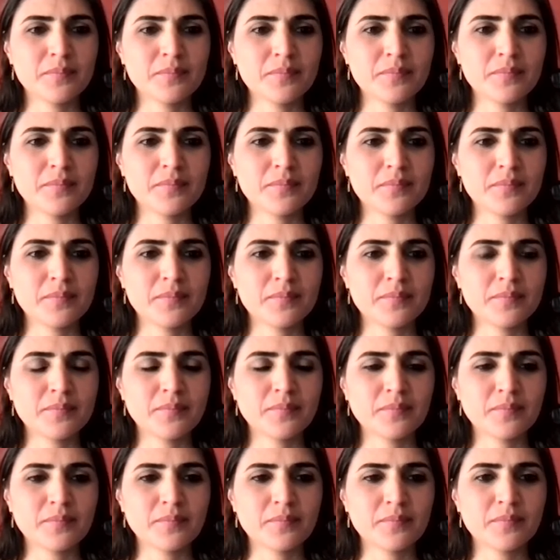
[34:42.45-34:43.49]

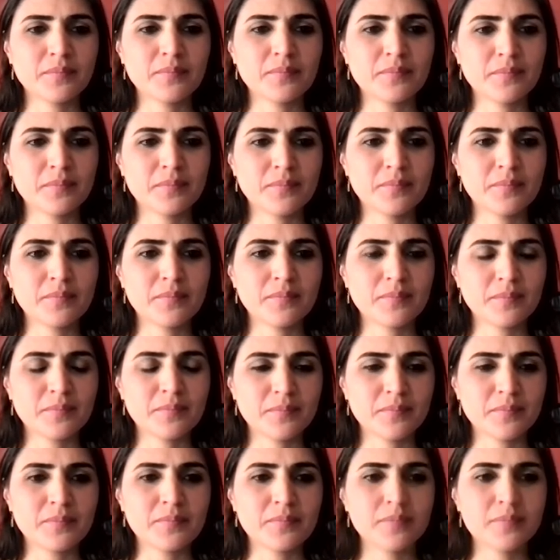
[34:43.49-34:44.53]

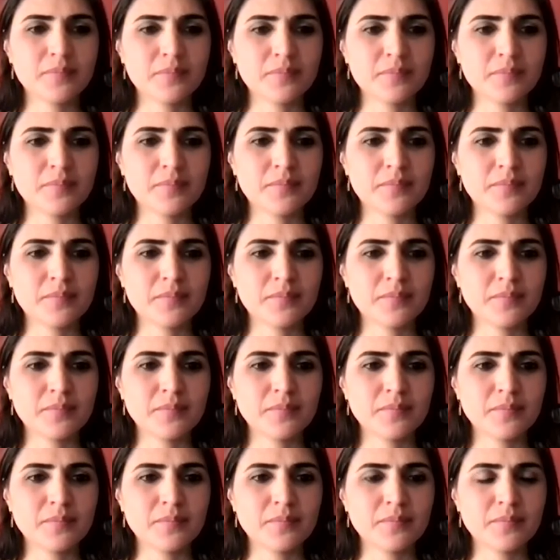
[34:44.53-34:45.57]

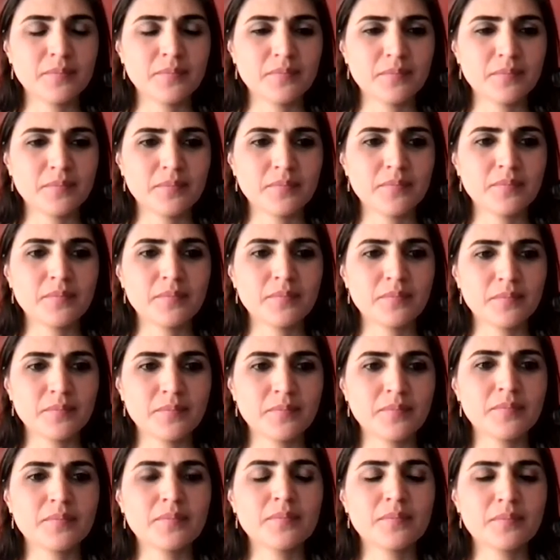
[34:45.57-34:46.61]

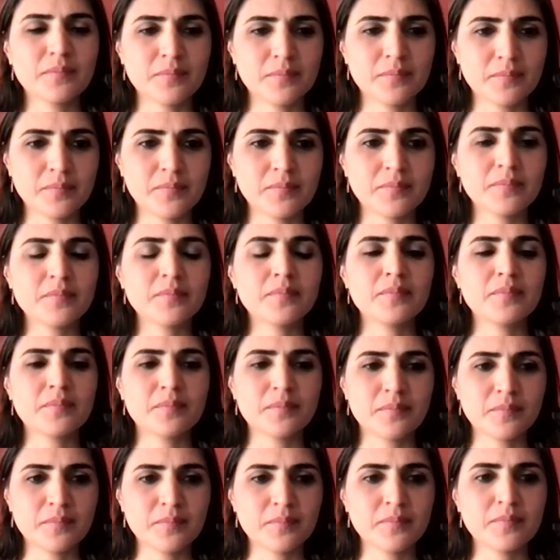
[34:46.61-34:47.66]

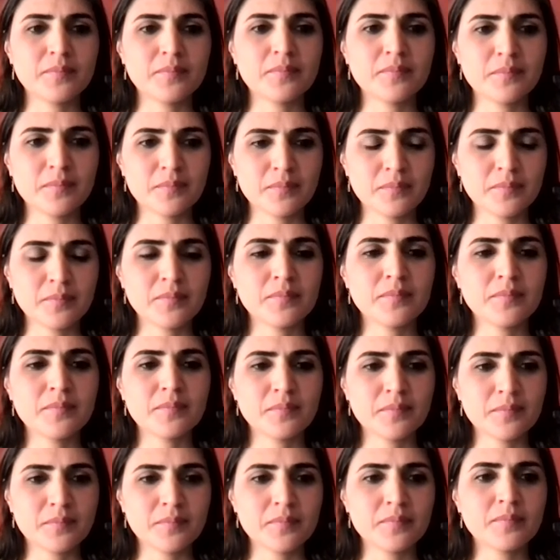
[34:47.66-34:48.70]

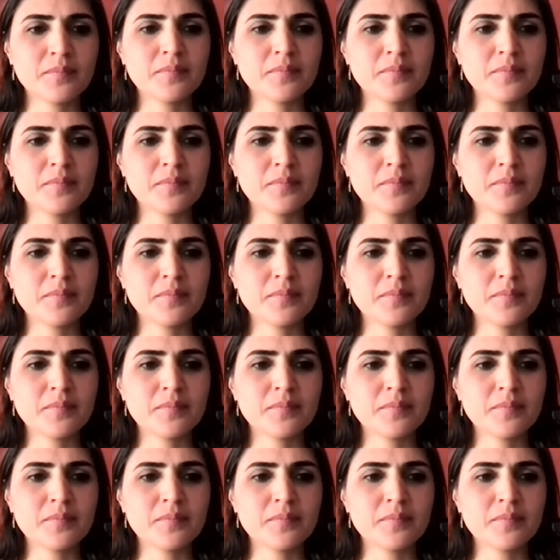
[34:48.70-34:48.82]
(silent)